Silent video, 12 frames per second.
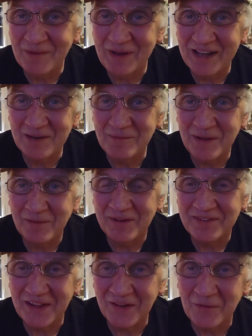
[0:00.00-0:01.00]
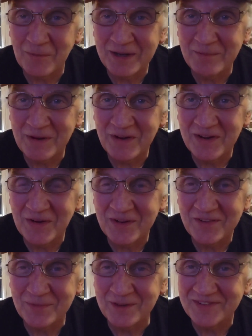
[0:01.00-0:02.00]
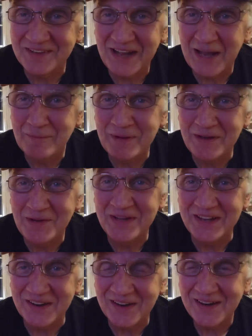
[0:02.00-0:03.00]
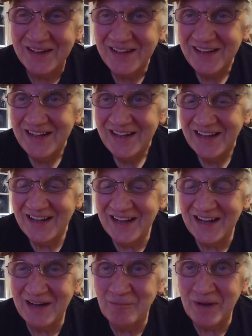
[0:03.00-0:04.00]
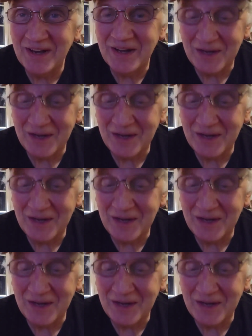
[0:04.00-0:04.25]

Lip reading: I'm not going to be able to tell everybody Merry Christmas and Happy New Year. I